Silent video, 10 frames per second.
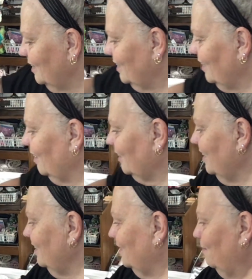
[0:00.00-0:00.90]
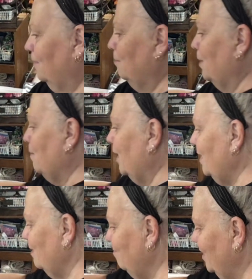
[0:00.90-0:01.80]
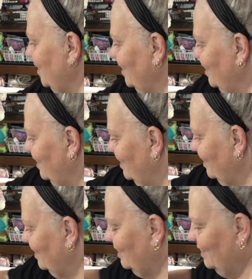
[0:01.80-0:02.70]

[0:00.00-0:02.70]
sockies for my babies.